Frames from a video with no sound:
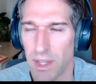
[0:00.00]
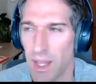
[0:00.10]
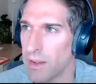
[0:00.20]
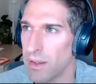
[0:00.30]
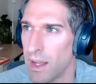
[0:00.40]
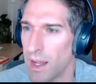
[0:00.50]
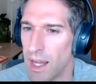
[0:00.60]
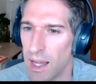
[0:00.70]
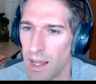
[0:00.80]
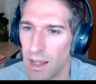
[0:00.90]

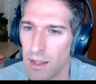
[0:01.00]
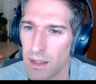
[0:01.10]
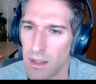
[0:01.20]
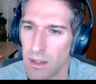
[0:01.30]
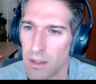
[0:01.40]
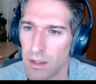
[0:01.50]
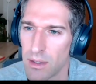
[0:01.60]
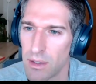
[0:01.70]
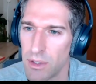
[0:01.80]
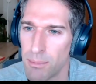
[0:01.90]
that.
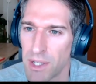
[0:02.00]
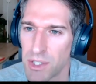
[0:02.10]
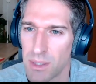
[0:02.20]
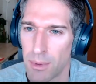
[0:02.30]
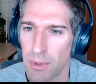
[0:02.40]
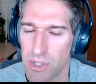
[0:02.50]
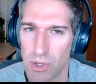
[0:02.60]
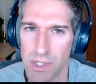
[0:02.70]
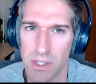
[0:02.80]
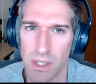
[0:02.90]
You mentioned about the
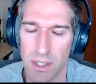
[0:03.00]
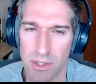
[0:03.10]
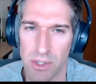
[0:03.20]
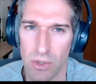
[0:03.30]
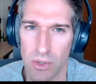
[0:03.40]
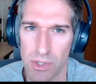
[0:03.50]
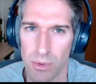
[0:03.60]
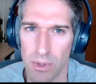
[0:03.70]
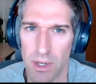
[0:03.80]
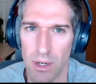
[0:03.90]
sources that they need to go
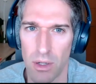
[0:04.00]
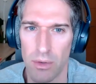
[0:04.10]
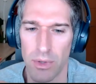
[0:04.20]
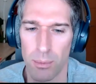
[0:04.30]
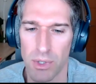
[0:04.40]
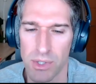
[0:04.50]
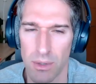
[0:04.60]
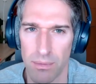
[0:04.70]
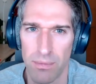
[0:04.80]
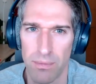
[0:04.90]
to, and a lot of them were
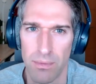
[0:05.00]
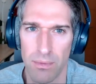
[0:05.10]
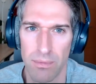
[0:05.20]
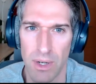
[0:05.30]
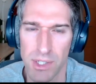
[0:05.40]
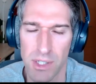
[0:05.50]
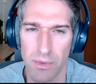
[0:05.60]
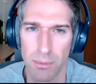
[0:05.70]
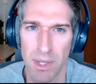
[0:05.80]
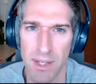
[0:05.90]
sort of
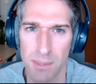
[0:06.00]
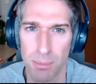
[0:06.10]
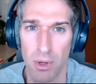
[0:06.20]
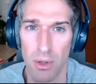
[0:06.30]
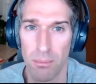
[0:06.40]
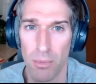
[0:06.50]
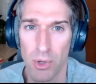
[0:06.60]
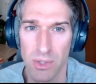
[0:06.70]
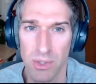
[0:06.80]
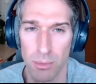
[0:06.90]
philosophy based, but
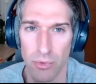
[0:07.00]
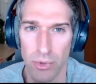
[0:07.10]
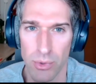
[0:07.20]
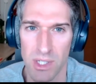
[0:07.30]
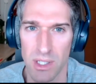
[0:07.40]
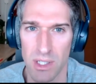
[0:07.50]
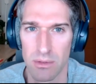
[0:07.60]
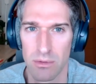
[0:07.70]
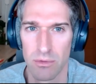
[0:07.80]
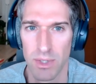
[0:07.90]
most of them were rooted
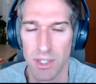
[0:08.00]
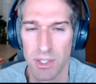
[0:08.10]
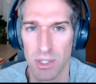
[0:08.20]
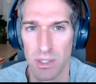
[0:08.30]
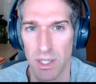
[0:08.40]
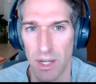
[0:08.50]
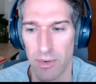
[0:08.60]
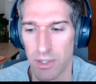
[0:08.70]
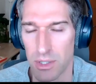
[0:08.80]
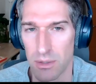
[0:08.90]
in religion, and that
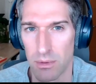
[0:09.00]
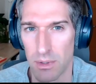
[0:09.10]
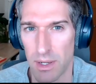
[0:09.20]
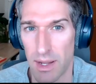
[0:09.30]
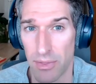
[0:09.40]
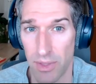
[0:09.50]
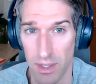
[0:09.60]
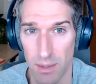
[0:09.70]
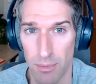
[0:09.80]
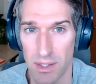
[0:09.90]
religion, I
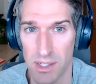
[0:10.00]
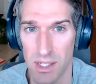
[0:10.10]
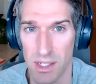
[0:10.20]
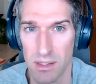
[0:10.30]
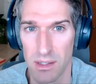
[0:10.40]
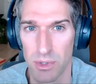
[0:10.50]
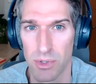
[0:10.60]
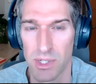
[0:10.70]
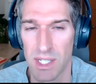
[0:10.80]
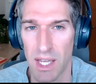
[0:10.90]
think I'm right in saying, is
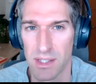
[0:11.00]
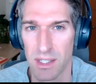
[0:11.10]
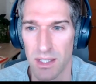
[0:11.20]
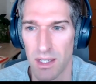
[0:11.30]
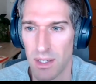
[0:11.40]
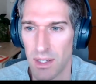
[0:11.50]
Christianity.